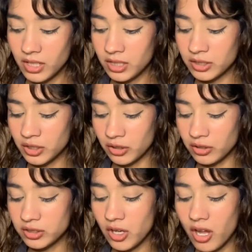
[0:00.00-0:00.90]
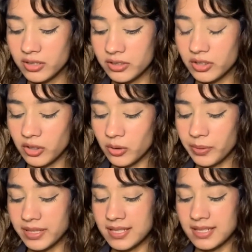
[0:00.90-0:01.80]
Girl talk, girl
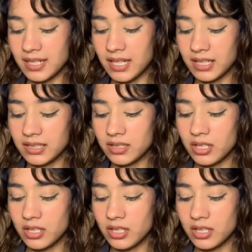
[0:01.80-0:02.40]
with a snake.